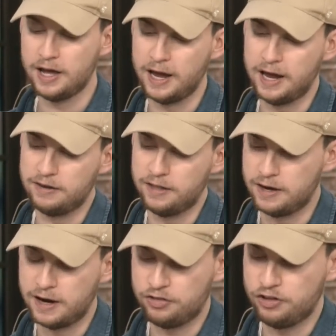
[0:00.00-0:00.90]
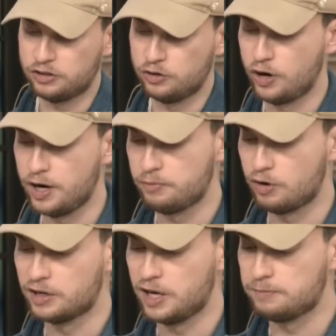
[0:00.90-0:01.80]
And then I think the Notre Dame
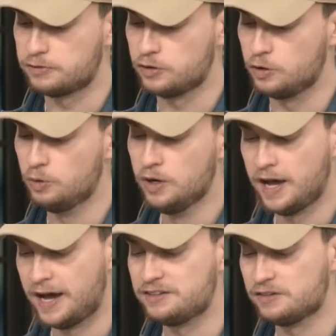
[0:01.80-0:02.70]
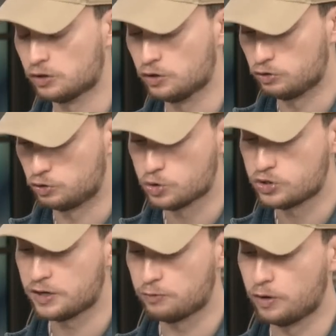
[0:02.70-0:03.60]
run game too, as the Georgia
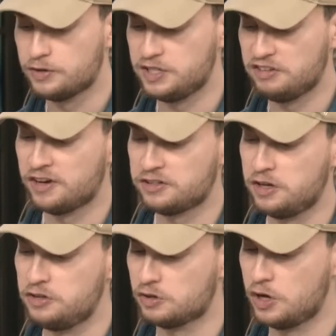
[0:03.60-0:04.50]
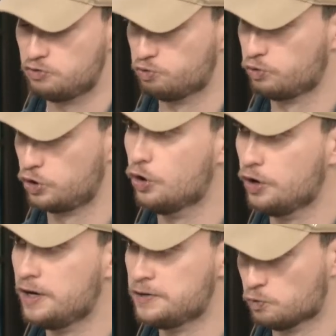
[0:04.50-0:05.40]
Tech run defense is
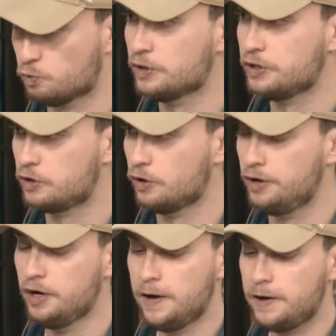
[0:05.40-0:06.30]
good. It's really good.